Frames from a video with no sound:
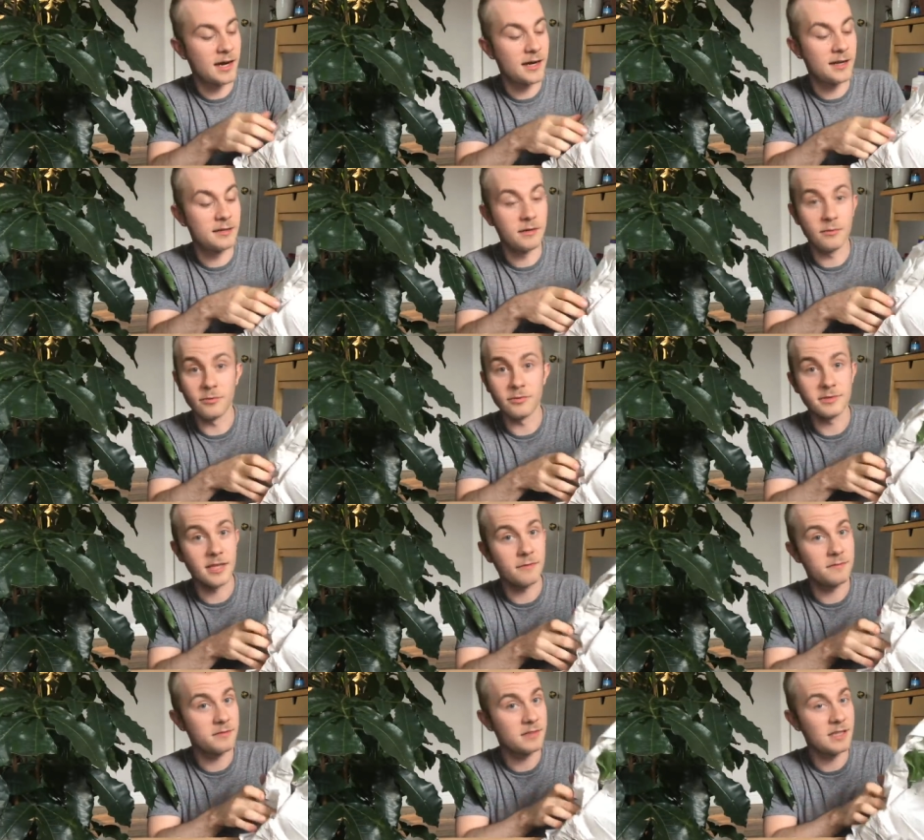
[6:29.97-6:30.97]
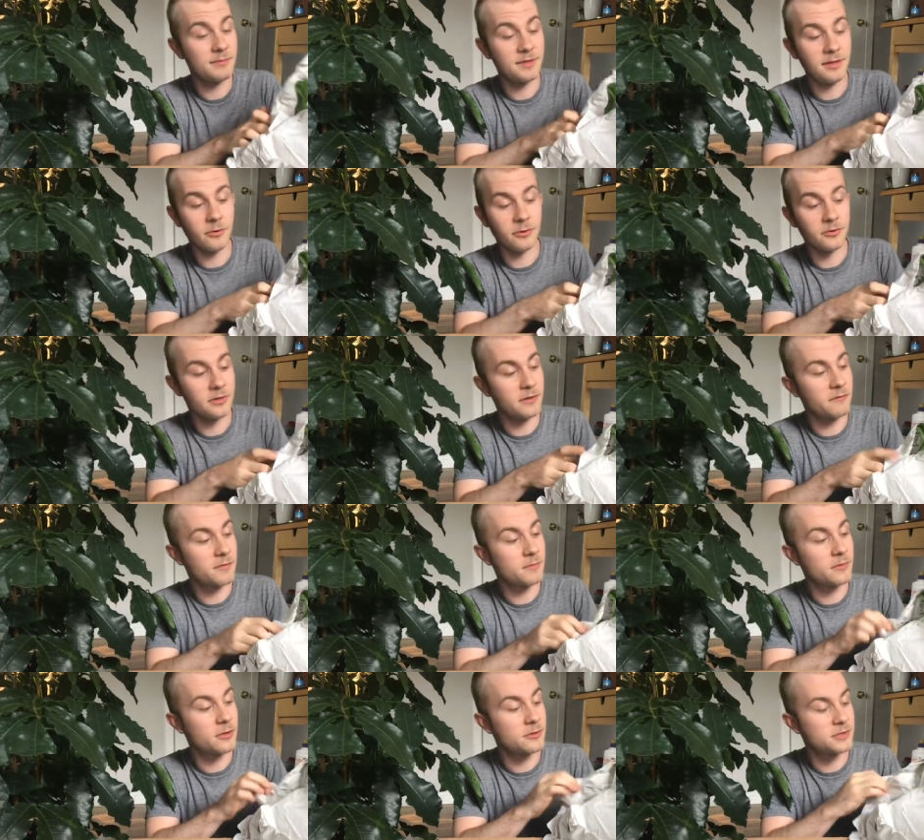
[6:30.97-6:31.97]
I will definitely be ordering
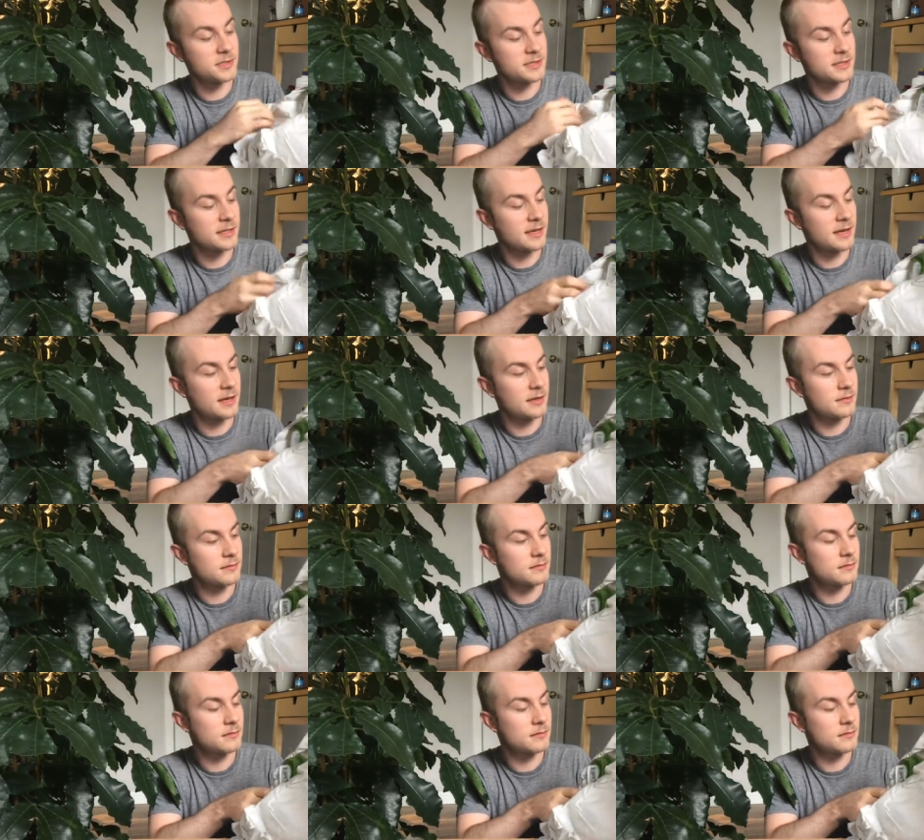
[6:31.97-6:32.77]
from Logee's again.